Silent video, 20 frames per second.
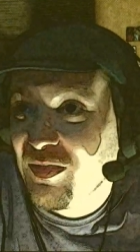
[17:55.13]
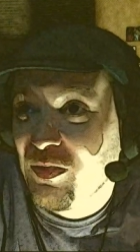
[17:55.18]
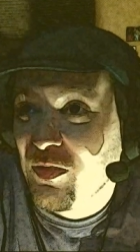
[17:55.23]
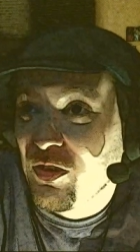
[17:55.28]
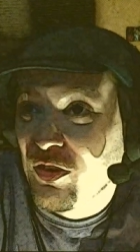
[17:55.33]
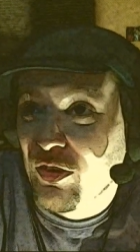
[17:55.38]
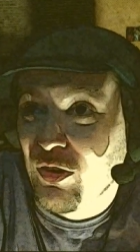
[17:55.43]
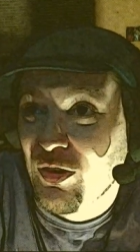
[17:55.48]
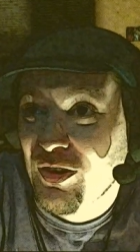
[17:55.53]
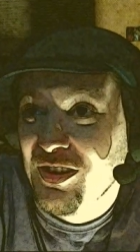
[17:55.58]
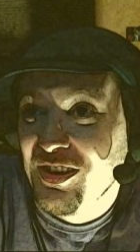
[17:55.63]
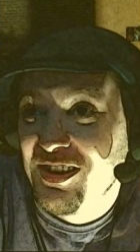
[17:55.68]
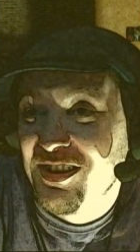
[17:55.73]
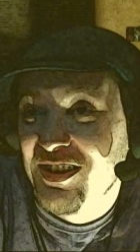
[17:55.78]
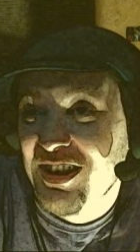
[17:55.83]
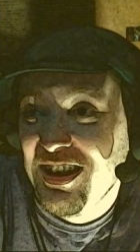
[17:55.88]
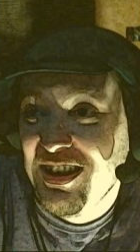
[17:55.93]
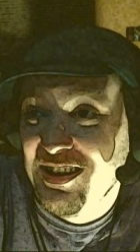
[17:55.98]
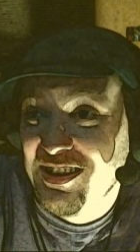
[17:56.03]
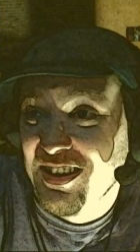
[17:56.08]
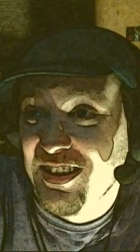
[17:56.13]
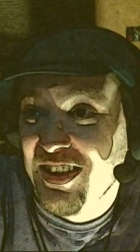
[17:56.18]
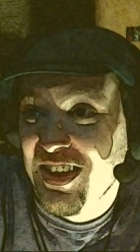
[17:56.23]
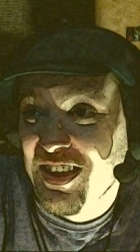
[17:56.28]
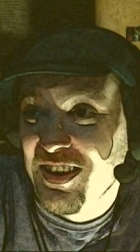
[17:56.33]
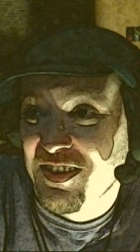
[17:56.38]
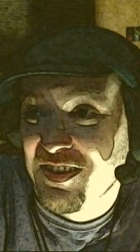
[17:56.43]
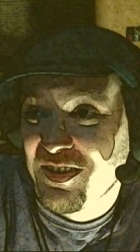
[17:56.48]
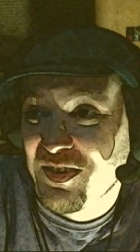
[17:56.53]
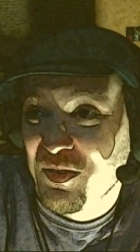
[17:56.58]
certain scenes in
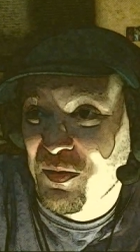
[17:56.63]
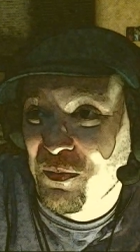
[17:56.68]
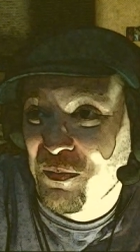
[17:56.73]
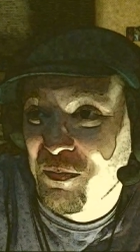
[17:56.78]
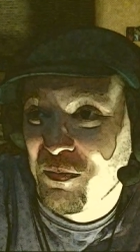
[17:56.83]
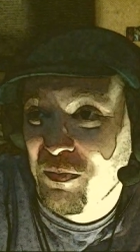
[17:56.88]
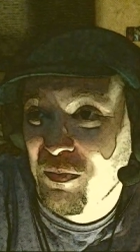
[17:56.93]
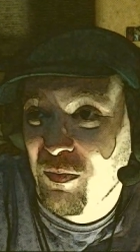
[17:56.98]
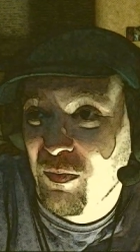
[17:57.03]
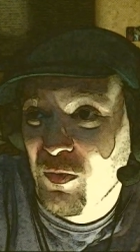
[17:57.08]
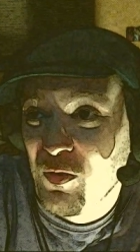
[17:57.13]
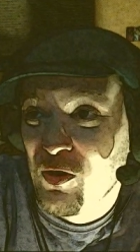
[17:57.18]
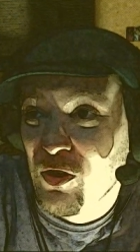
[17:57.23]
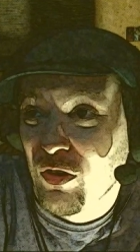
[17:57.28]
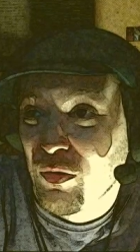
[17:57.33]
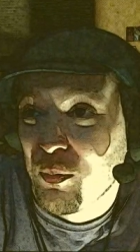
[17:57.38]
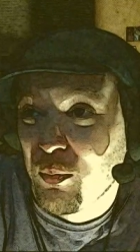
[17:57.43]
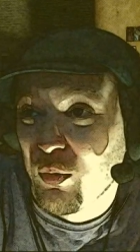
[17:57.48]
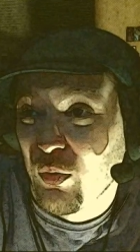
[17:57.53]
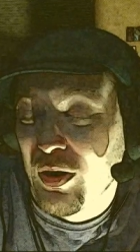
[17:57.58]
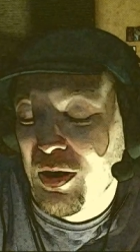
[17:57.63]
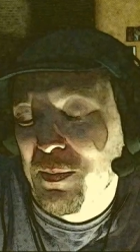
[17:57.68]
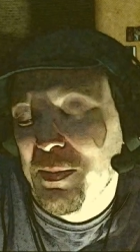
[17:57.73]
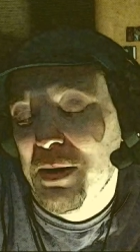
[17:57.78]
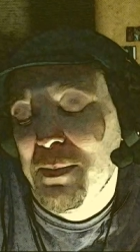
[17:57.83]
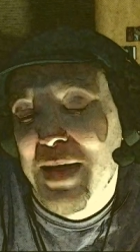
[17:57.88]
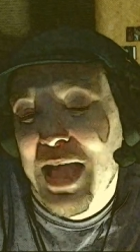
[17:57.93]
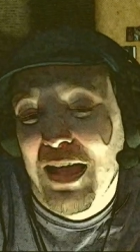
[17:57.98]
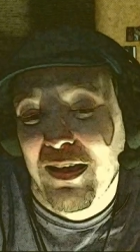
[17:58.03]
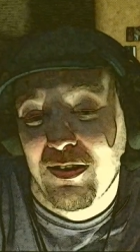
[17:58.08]
this just bring
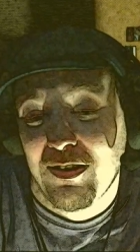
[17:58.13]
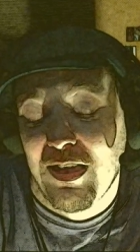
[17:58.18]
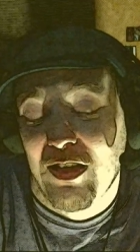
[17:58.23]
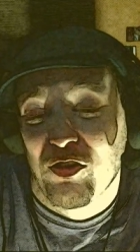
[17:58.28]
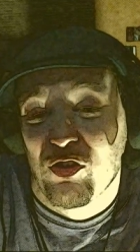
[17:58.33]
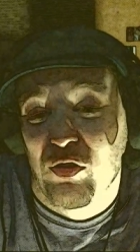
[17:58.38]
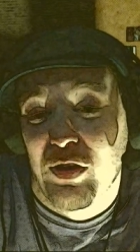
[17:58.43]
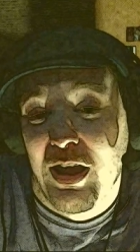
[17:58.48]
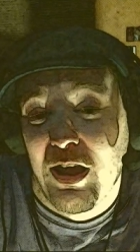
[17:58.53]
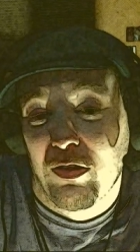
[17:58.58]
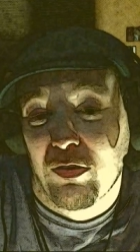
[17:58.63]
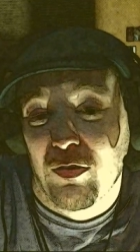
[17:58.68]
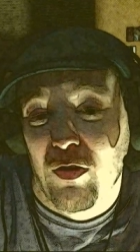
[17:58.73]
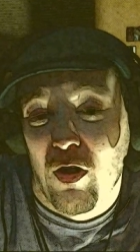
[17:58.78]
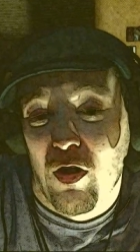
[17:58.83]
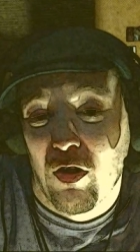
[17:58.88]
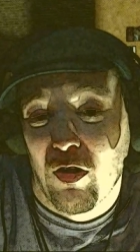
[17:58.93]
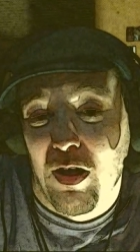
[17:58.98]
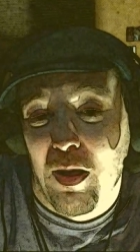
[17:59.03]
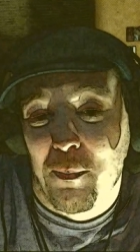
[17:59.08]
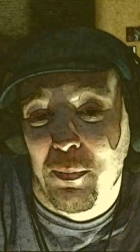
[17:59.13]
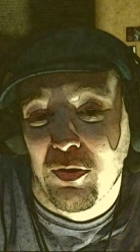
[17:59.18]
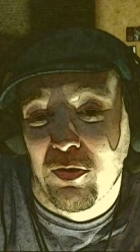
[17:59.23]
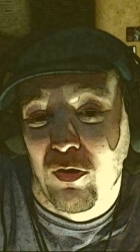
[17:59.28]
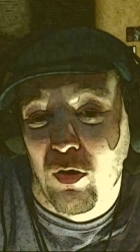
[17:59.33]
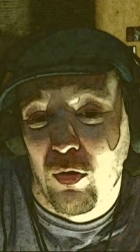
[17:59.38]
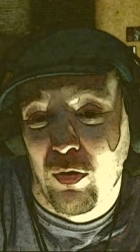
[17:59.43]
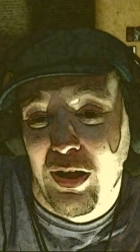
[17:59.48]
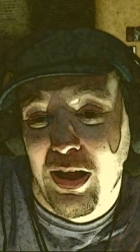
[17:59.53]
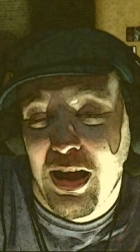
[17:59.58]
me back to that Treehouse of Horror
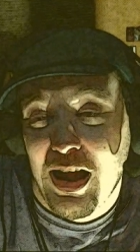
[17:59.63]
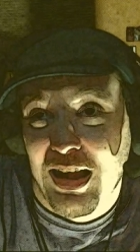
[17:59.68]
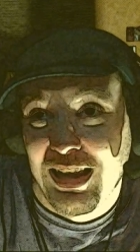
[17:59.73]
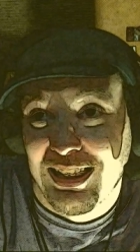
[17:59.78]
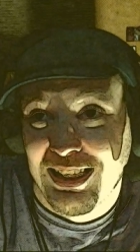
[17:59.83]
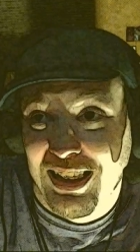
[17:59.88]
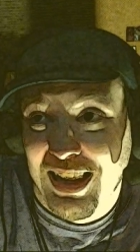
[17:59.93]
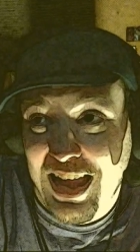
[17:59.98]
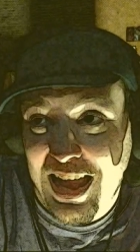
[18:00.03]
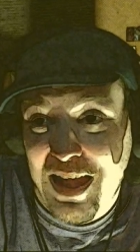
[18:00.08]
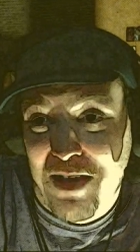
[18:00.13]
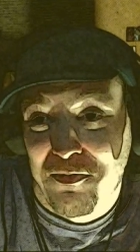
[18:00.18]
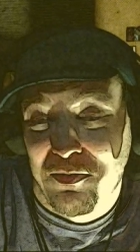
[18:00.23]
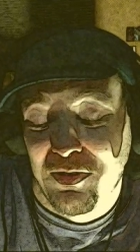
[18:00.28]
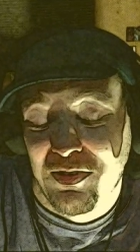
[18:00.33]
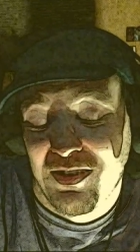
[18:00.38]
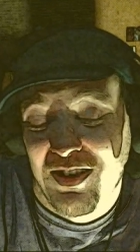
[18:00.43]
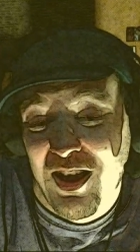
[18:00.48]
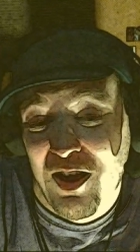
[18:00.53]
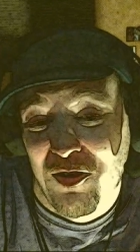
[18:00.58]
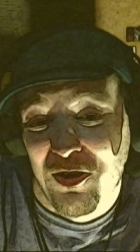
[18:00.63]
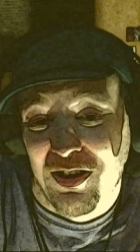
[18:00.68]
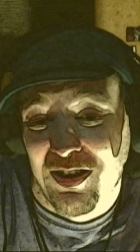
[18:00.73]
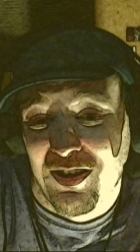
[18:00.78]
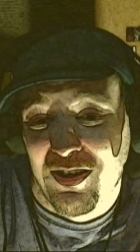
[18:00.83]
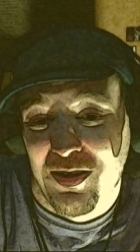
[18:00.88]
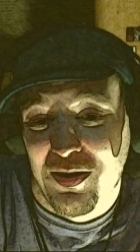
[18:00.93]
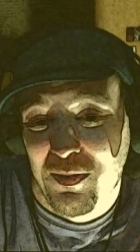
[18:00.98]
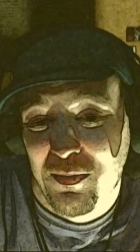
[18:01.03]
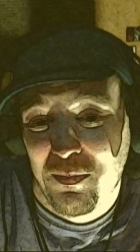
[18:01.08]
episode, and I laugh
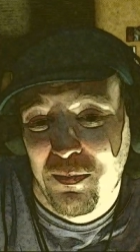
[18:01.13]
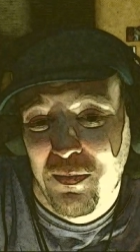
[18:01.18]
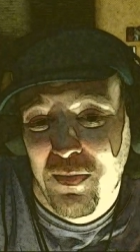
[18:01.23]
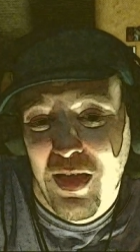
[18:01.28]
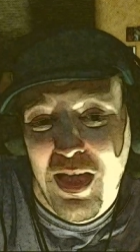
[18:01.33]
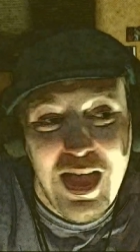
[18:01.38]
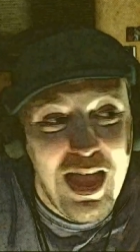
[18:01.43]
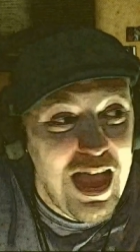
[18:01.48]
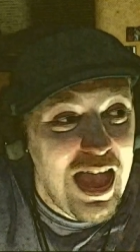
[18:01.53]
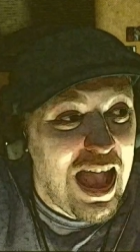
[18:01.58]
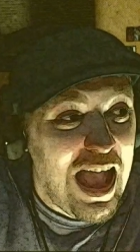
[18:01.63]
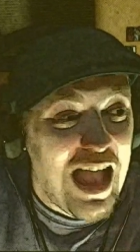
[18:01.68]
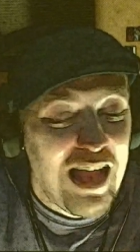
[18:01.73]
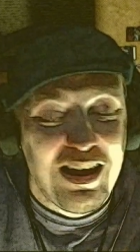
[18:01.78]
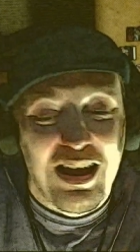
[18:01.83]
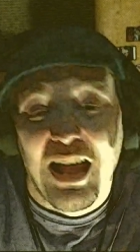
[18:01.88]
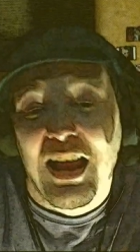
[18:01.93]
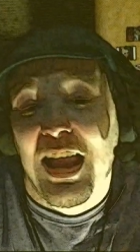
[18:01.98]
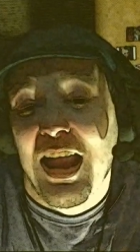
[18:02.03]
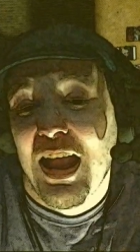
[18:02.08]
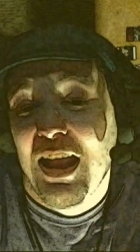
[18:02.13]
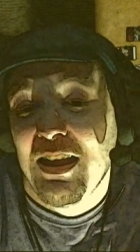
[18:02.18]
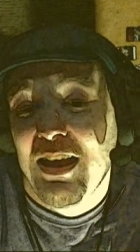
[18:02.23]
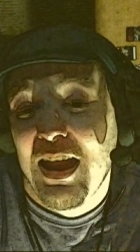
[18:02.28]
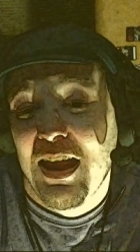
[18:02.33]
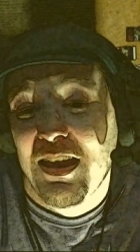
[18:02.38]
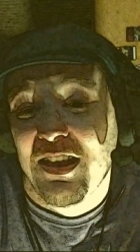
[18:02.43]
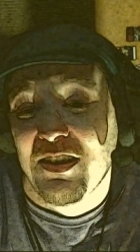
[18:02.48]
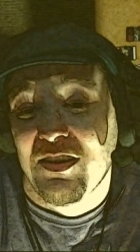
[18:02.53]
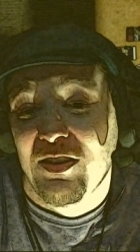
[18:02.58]
hysterically, and I can't
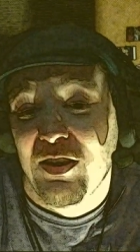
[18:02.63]
take it